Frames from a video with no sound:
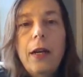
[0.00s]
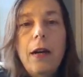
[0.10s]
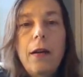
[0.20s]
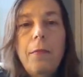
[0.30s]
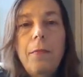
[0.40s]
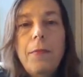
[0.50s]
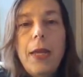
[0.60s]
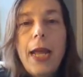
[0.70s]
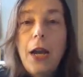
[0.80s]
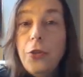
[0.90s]

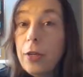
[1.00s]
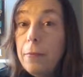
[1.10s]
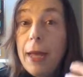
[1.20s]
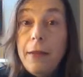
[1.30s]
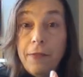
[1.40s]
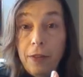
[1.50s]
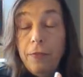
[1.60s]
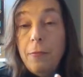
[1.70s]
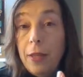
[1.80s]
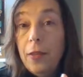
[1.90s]
and how you can benefit
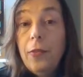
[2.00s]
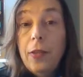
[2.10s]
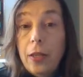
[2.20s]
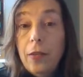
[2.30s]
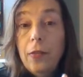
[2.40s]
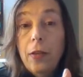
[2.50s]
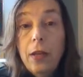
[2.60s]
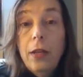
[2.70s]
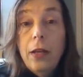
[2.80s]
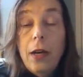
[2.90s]
from this is,
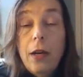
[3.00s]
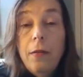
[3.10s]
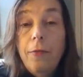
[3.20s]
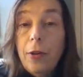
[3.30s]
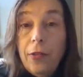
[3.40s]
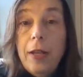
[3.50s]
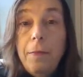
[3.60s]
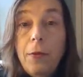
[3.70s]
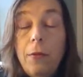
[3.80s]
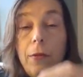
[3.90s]
for
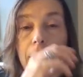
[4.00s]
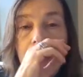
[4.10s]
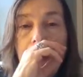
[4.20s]
example,